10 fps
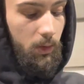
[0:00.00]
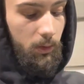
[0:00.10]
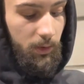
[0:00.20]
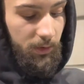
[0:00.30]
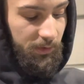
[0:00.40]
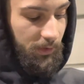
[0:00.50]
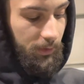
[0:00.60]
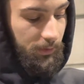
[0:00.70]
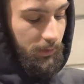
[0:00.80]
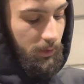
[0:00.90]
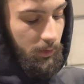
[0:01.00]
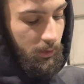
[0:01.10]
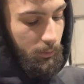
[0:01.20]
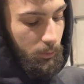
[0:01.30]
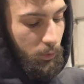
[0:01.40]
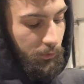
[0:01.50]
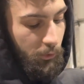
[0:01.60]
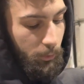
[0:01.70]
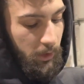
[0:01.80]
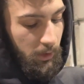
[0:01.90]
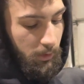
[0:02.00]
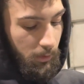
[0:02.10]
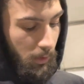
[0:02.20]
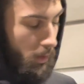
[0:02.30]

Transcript: this is the Musselman